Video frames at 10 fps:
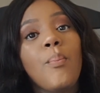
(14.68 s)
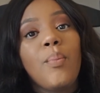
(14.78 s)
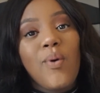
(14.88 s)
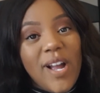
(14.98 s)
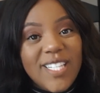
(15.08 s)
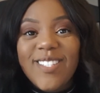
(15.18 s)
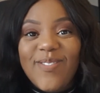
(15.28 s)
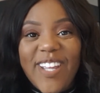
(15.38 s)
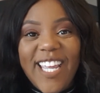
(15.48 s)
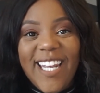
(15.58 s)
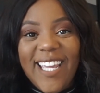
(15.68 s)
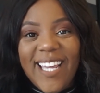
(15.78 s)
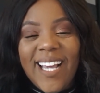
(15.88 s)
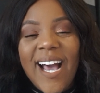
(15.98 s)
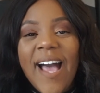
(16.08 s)

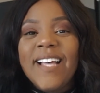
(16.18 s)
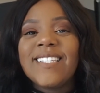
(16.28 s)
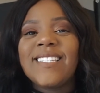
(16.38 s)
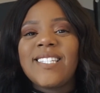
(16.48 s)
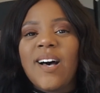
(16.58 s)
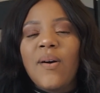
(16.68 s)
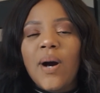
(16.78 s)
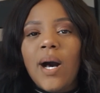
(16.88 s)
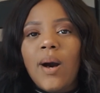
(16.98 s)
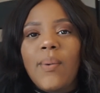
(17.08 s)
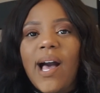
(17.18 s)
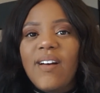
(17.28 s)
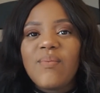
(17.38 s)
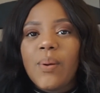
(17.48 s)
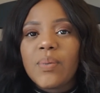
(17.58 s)
breastfeeding. So I
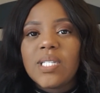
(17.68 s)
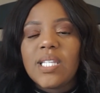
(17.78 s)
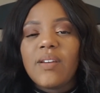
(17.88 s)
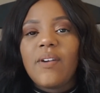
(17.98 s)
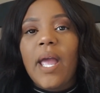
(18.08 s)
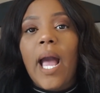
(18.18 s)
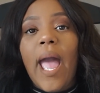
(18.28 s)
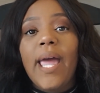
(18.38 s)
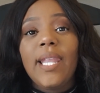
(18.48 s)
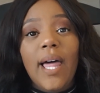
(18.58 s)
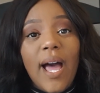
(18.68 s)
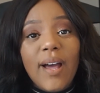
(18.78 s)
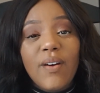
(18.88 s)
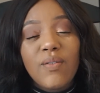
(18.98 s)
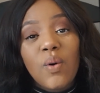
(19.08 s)
have been receiving a
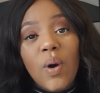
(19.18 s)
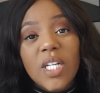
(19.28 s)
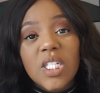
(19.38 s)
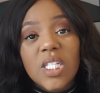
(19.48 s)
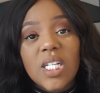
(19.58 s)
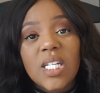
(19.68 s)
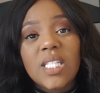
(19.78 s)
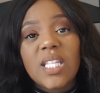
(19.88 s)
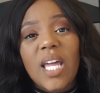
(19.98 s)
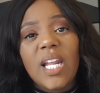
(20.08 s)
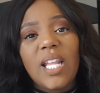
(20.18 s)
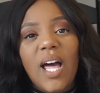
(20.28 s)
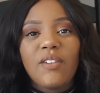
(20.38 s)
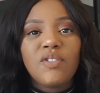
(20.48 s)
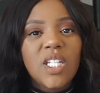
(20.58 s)
lot of questions and a
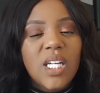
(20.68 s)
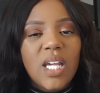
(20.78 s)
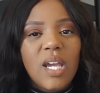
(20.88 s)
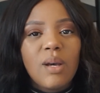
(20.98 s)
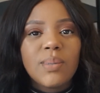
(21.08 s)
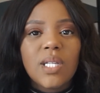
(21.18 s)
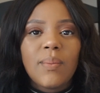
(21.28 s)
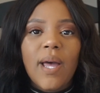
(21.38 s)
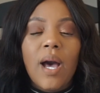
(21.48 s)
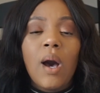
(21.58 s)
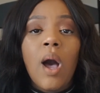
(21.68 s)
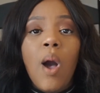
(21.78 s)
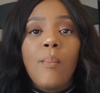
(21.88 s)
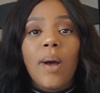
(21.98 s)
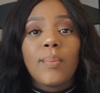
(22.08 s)
lot of DMs about
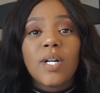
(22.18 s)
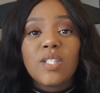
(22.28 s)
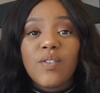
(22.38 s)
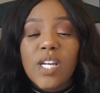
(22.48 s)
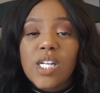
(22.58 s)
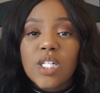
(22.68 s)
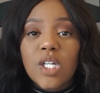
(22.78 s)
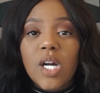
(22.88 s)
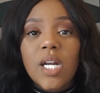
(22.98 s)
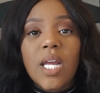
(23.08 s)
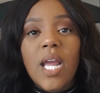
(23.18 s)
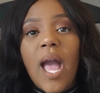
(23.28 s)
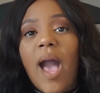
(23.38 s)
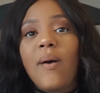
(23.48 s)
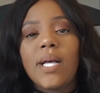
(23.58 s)
my breastfeeding journey,
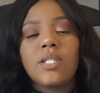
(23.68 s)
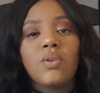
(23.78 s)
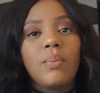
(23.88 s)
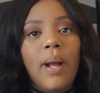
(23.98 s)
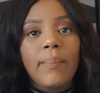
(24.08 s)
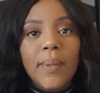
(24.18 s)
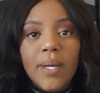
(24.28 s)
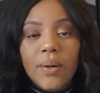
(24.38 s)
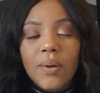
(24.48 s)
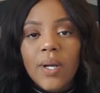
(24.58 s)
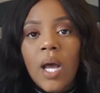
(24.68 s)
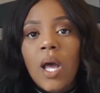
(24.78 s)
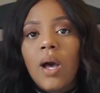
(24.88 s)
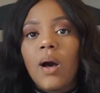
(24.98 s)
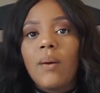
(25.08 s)
how I store my milk,
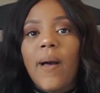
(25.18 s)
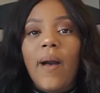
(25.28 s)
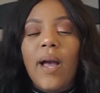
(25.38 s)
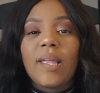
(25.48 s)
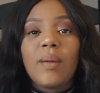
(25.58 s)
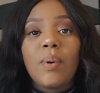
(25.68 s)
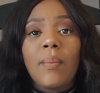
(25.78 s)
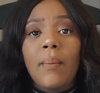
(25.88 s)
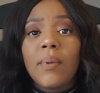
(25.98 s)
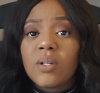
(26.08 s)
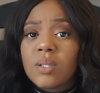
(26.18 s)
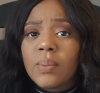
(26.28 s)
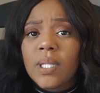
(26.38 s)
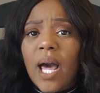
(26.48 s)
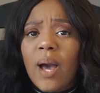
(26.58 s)
how I keep up my milk
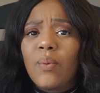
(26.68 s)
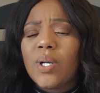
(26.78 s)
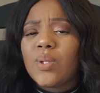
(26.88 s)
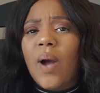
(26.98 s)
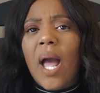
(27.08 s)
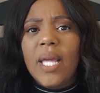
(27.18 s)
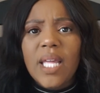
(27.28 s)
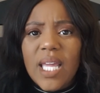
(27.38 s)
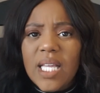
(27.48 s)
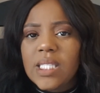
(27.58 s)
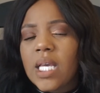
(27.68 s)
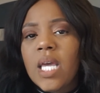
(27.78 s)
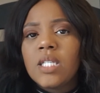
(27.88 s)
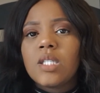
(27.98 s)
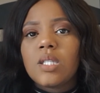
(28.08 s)
supply, what do I eat.
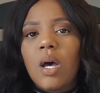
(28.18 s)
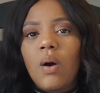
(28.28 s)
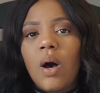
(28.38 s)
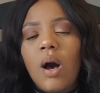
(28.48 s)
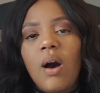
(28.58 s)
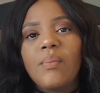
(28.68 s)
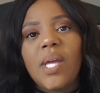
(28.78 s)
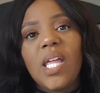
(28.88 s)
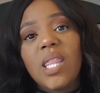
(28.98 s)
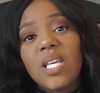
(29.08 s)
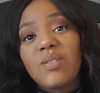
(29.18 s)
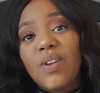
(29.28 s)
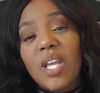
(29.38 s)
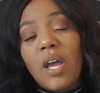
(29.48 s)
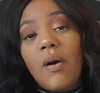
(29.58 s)
So in this
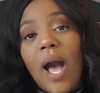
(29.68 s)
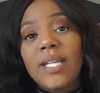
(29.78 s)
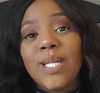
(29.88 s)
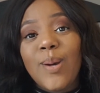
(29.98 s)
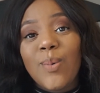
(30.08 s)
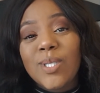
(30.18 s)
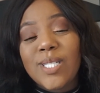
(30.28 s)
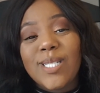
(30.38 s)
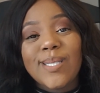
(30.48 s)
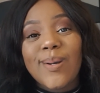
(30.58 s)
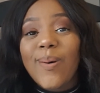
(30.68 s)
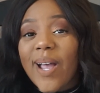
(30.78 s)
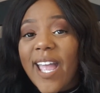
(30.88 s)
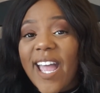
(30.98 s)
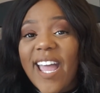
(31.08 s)
video I did want to just go
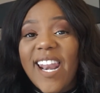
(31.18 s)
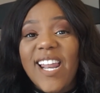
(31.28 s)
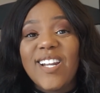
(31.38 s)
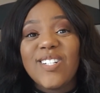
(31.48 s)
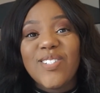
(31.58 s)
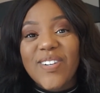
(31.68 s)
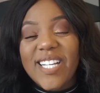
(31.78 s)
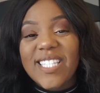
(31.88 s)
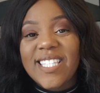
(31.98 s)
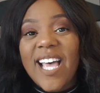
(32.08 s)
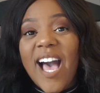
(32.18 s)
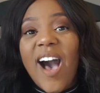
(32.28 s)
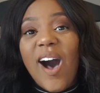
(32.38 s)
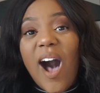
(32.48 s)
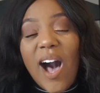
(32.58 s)
ahead and address
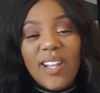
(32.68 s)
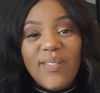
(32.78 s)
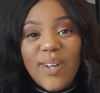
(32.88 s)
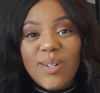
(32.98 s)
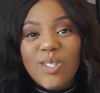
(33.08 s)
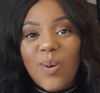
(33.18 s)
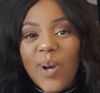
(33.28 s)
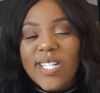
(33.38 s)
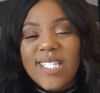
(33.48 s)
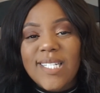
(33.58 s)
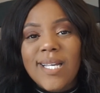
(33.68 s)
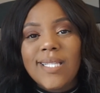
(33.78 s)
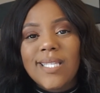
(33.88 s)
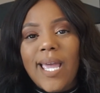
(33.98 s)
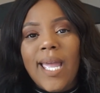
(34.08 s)
all of those
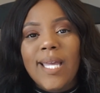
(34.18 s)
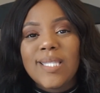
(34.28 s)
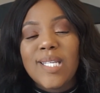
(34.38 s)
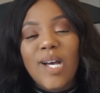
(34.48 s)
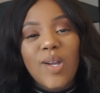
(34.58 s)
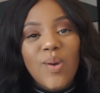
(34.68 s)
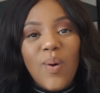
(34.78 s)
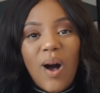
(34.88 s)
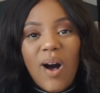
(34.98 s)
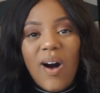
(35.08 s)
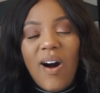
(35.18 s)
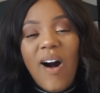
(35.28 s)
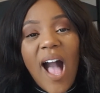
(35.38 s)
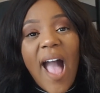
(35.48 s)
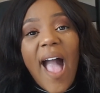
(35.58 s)
questions and tell you
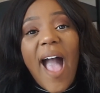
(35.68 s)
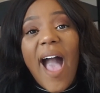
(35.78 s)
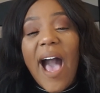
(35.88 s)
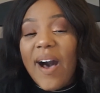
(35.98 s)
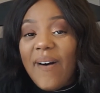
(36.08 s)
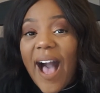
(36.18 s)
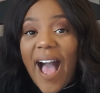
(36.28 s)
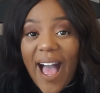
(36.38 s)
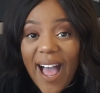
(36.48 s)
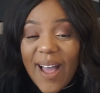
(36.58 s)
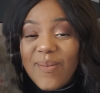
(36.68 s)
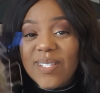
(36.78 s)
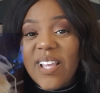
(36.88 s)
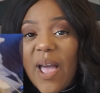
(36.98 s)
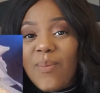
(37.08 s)
all how I
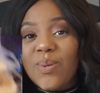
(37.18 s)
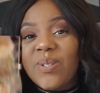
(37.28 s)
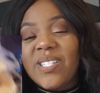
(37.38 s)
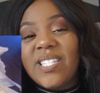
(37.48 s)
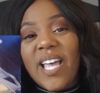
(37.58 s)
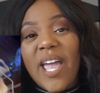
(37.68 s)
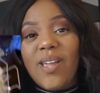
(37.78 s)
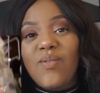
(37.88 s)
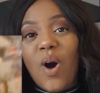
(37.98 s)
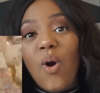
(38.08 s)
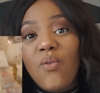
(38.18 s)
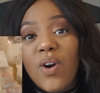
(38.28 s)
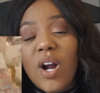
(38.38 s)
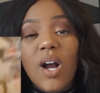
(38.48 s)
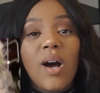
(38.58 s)
was able to save
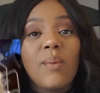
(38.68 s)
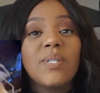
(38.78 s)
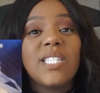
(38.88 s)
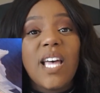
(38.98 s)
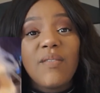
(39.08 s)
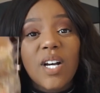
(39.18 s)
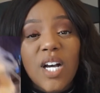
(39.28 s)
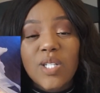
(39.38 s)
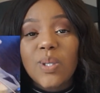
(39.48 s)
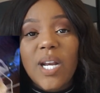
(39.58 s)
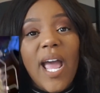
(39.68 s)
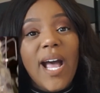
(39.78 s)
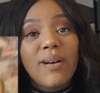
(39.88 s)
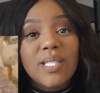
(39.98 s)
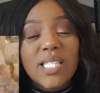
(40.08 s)
over 700
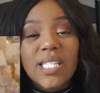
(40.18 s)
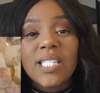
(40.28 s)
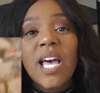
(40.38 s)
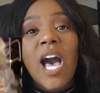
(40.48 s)
ounces